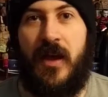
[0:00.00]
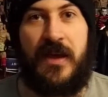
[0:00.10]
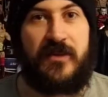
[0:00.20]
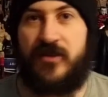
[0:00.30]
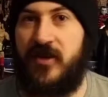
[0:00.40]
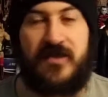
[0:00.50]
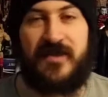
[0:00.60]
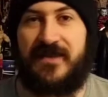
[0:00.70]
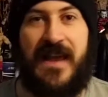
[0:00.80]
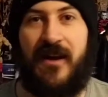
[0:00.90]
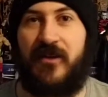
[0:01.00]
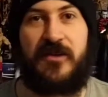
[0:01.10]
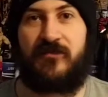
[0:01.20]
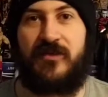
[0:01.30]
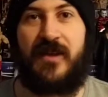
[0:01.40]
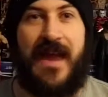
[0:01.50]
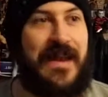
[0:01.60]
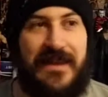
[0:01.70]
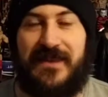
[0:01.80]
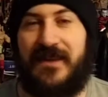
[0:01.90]
it doesn't tell you
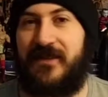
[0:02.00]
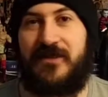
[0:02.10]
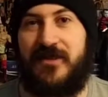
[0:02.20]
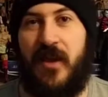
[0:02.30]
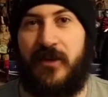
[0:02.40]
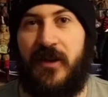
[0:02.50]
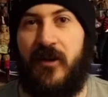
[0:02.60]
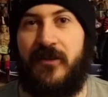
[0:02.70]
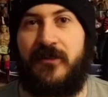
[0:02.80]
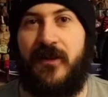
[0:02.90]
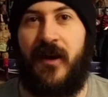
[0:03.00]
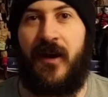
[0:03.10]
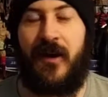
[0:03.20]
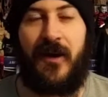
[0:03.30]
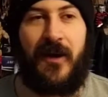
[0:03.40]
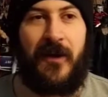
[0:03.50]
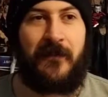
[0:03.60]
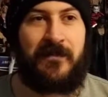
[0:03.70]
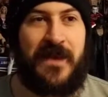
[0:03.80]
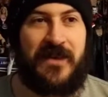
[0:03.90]
anything that's going on.
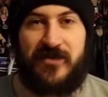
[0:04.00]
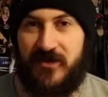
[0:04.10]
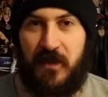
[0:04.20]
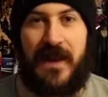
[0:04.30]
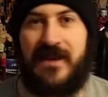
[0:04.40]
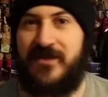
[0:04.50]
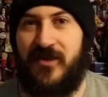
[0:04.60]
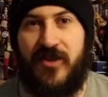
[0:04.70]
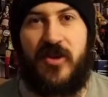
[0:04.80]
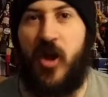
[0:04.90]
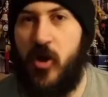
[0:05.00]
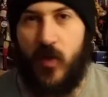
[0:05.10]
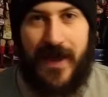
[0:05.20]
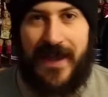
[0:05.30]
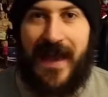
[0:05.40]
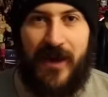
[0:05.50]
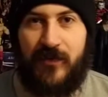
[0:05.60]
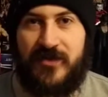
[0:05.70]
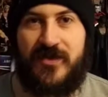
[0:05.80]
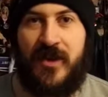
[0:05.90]
Um, it just plays on the No Way
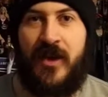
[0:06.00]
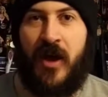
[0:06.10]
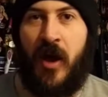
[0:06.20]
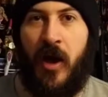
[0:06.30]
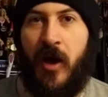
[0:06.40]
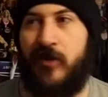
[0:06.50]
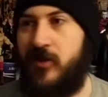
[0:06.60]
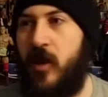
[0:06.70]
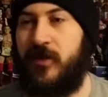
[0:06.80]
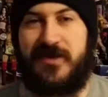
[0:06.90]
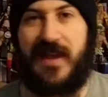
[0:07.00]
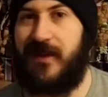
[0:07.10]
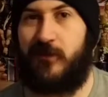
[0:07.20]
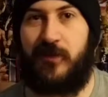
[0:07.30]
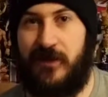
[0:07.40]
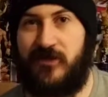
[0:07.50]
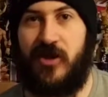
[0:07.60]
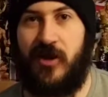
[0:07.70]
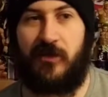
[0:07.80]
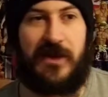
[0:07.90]
Out, uh, No Escape in
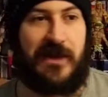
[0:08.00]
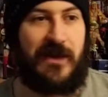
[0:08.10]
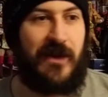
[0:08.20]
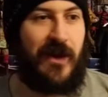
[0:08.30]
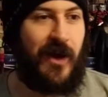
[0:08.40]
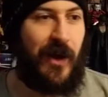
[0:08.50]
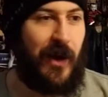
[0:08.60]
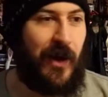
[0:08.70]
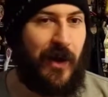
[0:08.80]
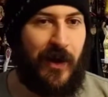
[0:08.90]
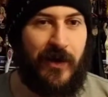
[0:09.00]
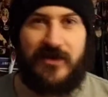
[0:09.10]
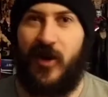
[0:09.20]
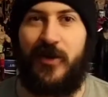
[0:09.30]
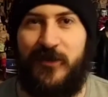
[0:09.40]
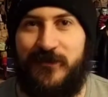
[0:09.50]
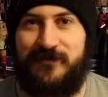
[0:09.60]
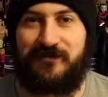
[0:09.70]
Germany uh, title.